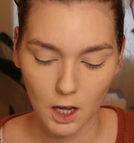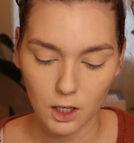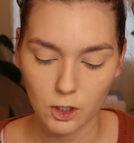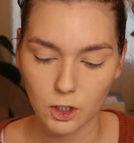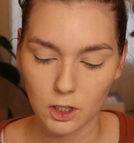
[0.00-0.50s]

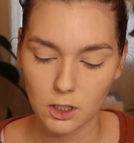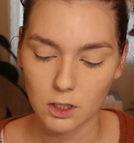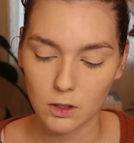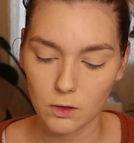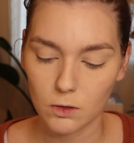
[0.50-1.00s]
and
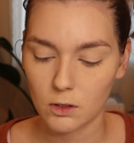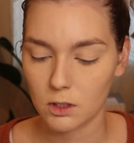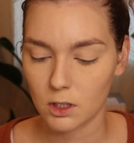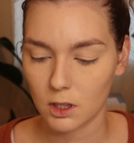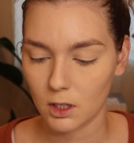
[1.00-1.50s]
just
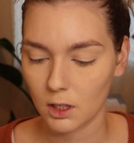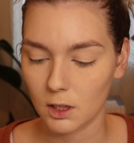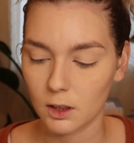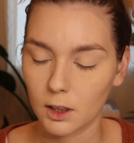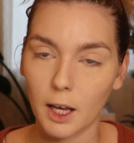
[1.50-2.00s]
use the
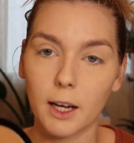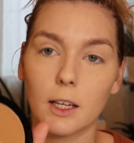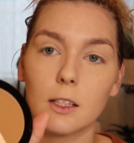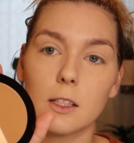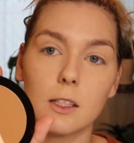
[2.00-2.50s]

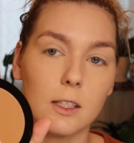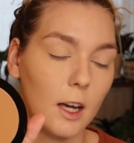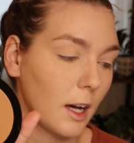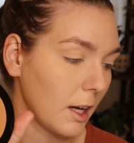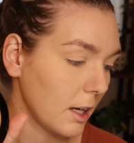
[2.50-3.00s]
light
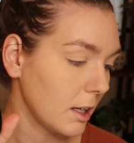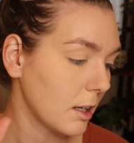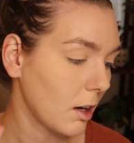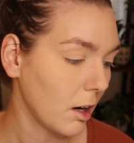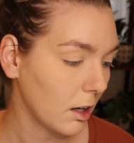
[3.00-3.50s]

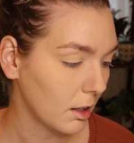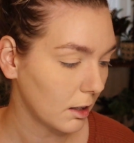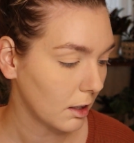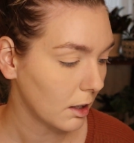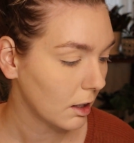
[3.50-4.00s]
side
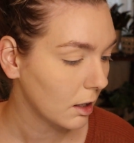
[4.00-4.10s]
on,